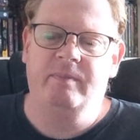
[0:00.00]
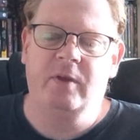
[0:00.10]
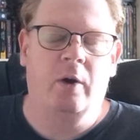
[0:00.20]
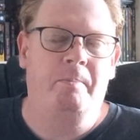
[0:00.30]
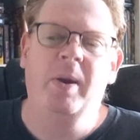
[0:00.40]

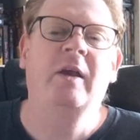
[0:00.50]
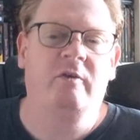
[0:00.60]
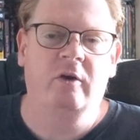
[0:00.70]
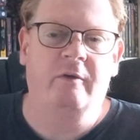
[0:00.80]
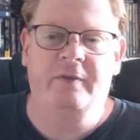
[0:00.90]
got
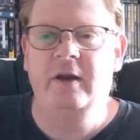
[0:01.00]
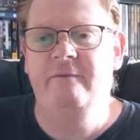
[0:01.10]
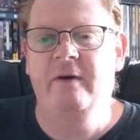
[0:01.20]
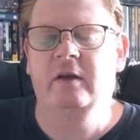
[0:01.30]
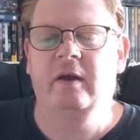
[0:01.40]
pissed off that he
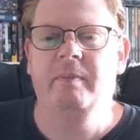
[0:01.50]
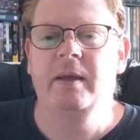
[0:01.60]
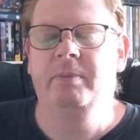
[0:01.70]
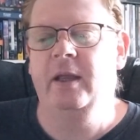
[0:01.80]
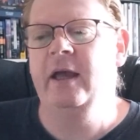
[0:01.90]
fucked up
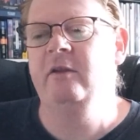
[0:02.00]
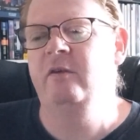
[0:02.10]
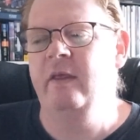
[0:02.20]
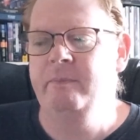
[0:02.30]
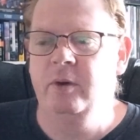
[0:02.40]
their plan,
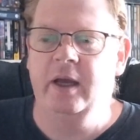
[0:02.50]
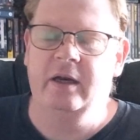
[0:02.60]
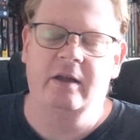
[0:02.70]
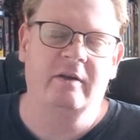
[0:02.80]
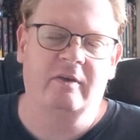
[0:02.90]
so they put
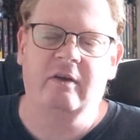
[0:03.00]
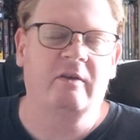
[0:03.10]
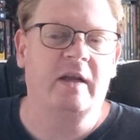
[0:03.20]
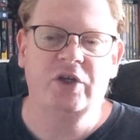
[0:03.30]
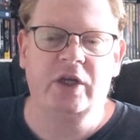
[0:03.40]
out an
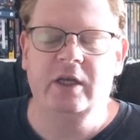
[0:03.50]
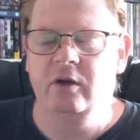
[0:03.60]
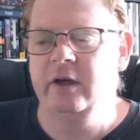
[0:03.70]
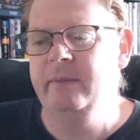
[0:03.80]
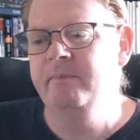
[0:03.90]
assassination
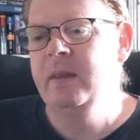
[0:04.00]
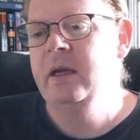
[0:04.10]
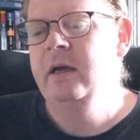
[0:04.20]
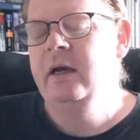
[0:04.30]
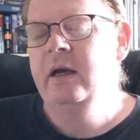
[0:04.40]
hit on him.
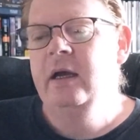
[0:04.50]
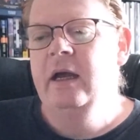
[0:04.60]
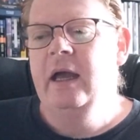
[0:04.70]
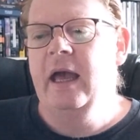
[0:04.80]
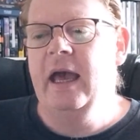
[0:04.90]

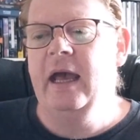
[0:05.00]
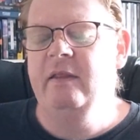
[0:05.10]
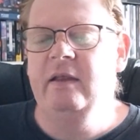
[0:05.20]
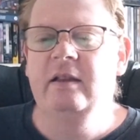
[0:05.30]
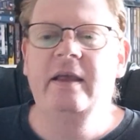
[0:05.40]

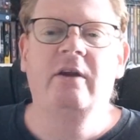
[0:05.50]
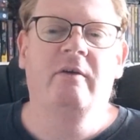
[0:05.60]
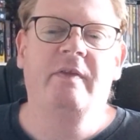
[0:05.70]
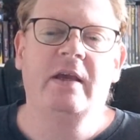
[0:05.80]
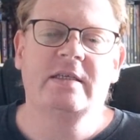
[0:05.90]
And the leader
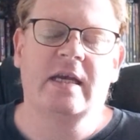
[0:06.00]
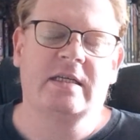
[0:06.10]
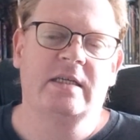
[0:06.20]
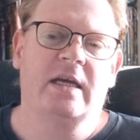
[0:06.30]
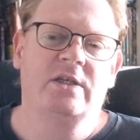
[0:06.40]
of the
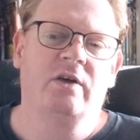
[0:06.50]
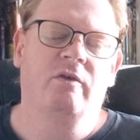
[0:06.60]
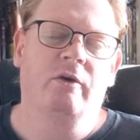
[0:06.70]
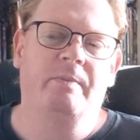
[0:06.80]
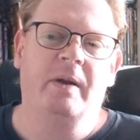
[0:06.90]
assassination
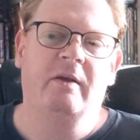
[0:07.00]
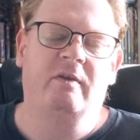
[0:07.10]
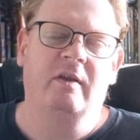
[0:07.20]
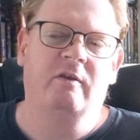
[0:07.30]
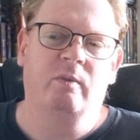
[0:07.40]
group
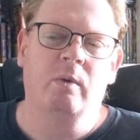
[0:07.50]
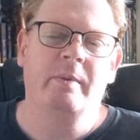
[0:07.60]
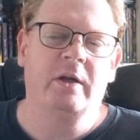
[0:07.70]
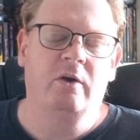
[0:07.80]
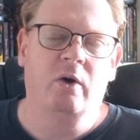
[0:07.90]
is this
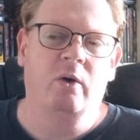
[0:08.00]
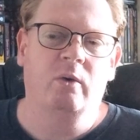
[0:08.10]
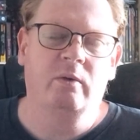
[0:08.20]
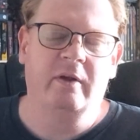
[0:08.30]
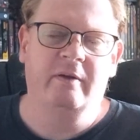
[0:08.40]
woman
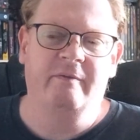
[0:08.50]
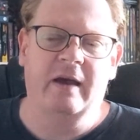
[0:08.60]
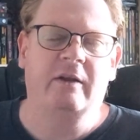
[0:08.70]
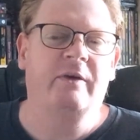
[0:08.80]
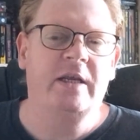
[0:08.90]
called
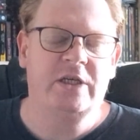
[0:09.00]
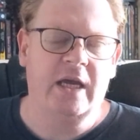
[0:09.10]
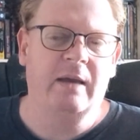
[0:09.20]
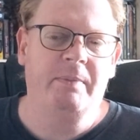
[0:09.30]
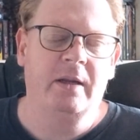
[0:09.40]
Valerie
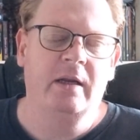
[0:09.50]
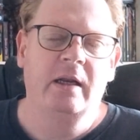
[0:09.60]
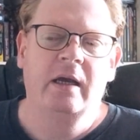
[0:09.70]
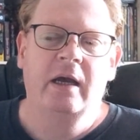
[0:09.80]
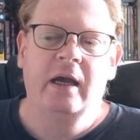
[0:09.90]
Champion,
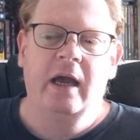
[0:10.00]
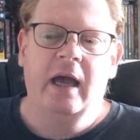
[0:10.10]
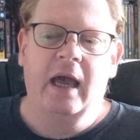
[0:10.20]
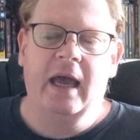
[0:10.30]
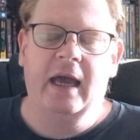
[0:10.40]

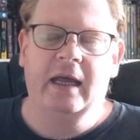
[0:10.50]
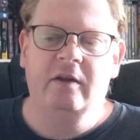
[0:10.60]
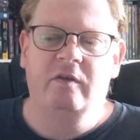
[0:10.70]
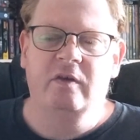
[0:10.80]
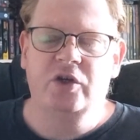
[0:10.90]

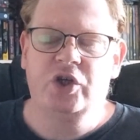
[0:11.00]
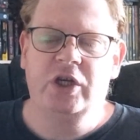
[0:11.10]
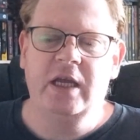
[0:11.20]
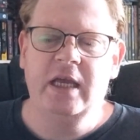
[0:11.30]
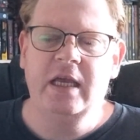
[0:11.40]
and
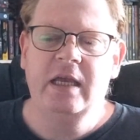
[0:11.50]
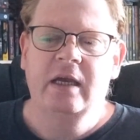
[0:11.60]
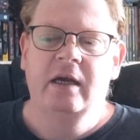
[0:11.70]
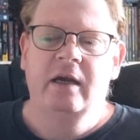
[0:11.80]
she